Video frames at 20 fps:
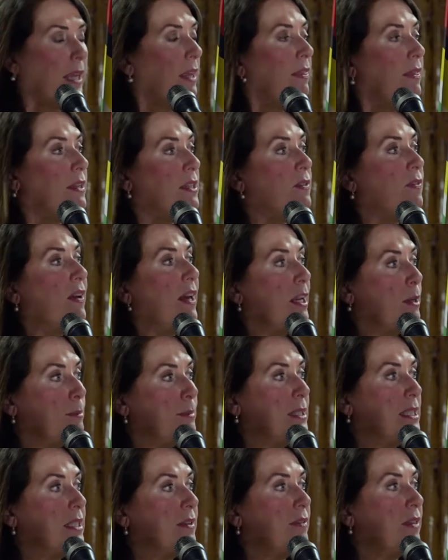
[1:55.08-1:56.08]
Continuing on
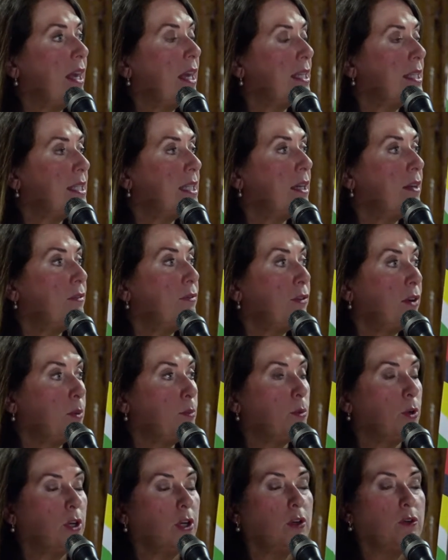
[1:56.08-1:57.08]
their experience in the
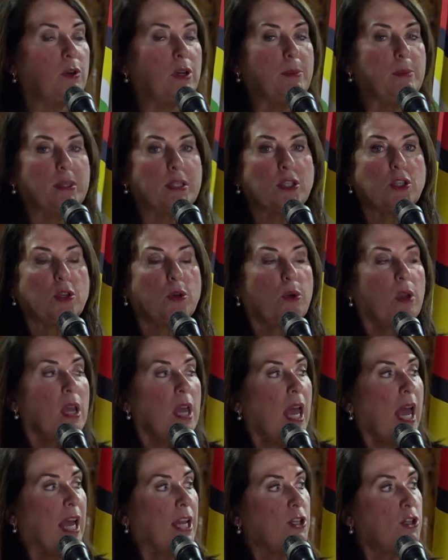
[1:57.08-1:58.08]
sector, the Minister
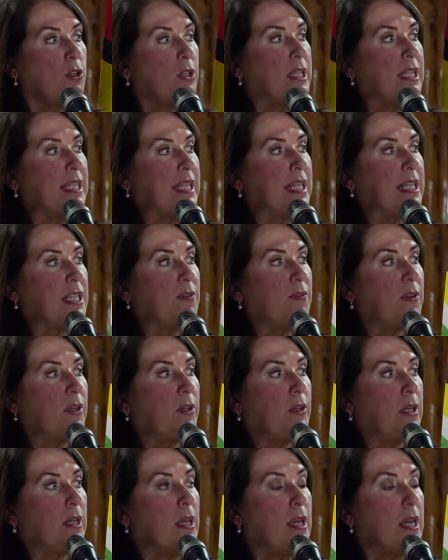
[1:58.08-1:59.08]
of Natural
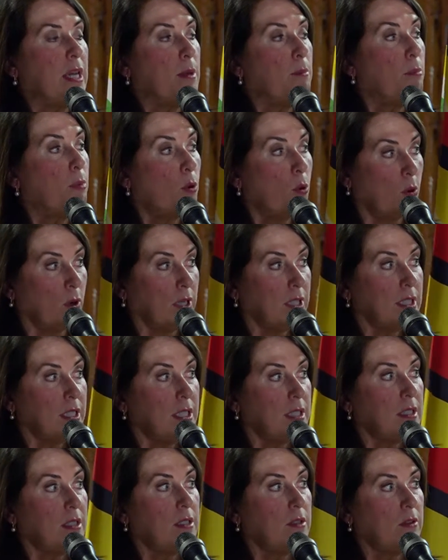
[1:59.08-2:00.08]
Resources spoke
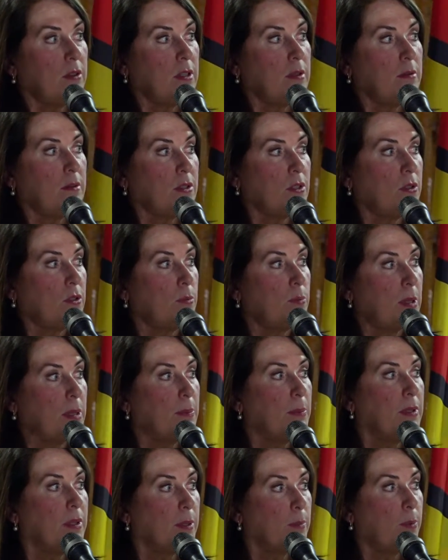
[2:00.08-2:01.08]
of the province's
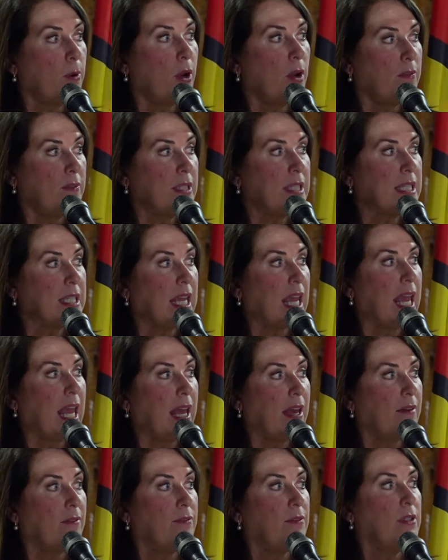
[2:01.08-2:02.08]
monitoring
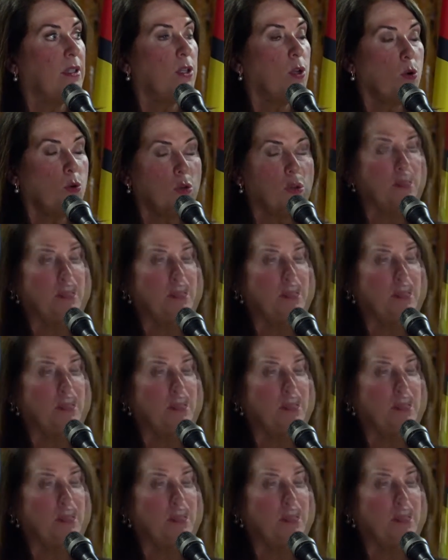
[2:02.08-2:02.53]
mechanisms.